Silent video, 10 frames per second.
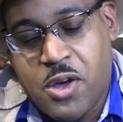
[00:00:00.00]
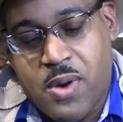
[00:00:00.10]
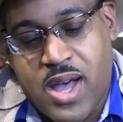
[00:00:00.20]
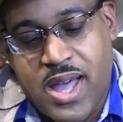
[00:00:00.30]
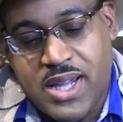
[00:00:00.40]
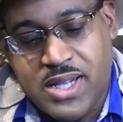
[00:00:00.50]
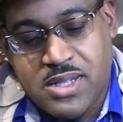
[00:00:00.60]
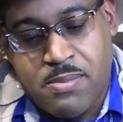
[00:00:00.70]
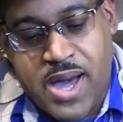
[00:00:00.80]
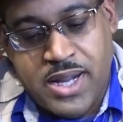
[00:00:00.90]
know why. I guess
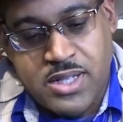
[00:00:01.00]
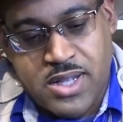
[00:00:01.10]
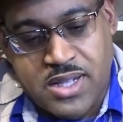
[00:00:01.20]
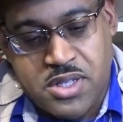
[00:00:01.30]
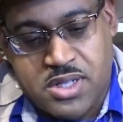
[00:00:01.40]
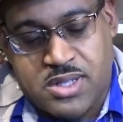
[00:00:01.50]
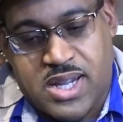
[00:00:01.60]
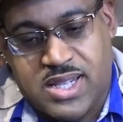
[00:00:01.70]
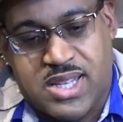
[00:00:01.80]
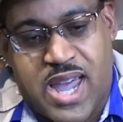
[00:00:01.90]
the body's like just, it's
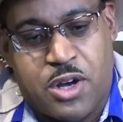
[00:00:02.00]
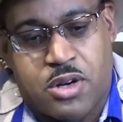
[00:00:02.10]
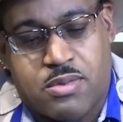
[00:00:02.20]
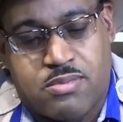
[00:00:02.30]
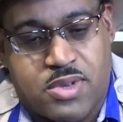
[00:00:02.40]
like a tighter